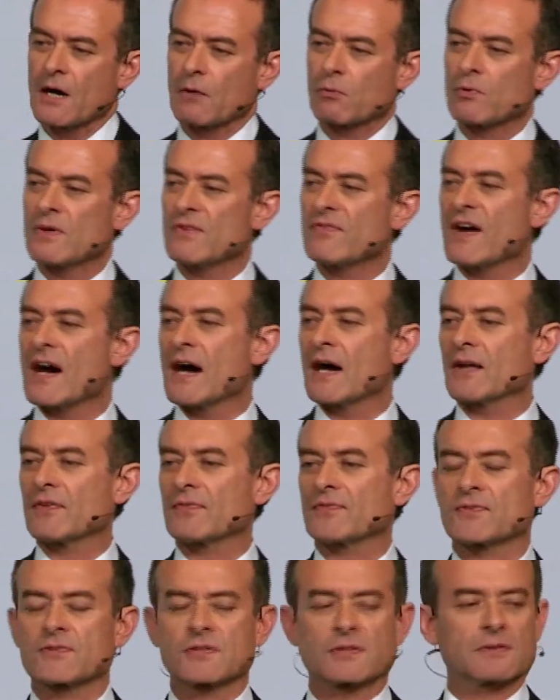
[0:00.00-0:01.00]

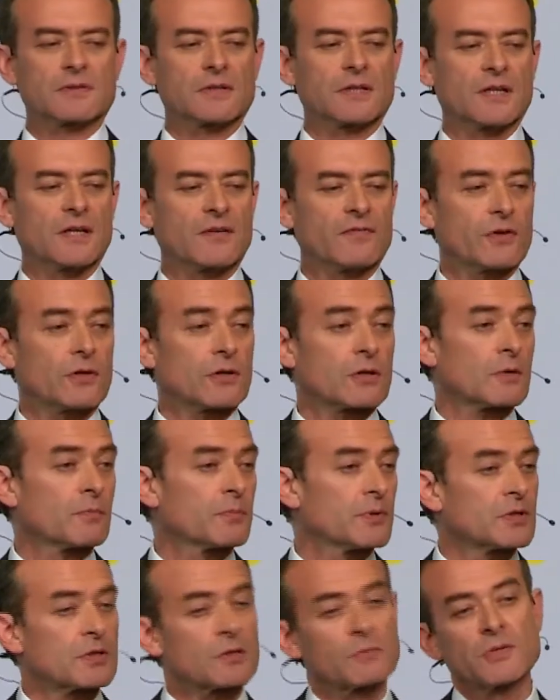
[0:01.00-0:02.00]
without, you know, the
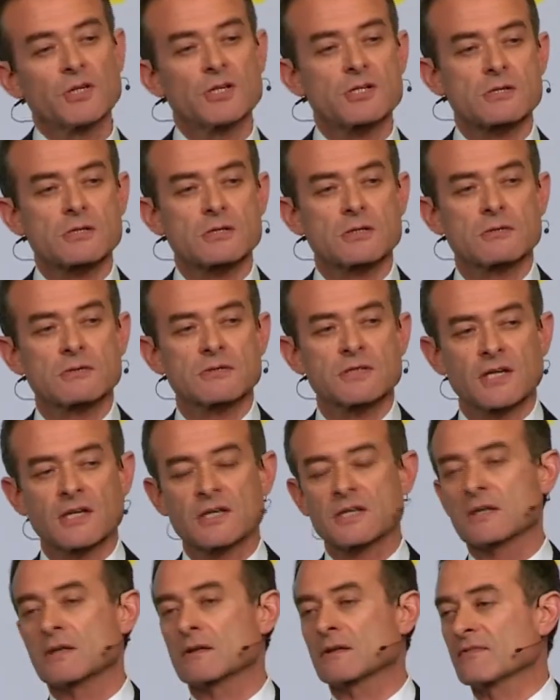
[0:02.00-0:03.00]
European Commission
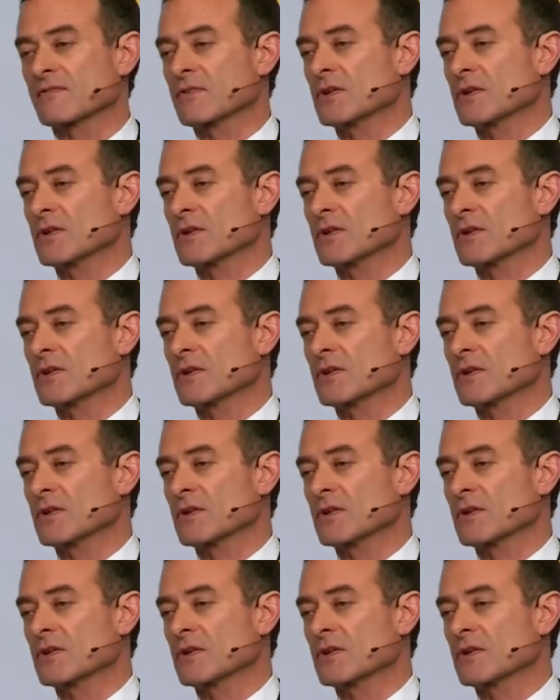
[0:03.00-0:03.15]
taking